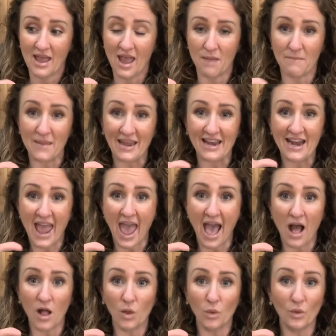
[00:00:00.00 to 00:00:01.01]
and make an
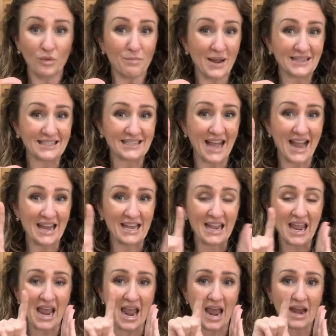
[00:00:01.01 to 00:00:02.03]
L with my signing
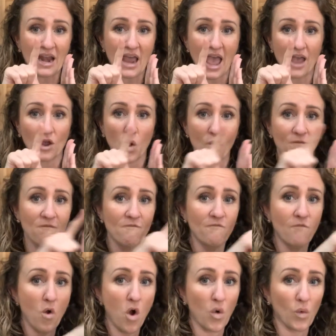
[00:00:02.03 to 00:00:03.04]
hand and go
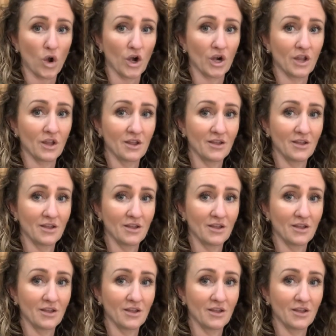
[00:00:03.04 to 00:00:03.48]
forward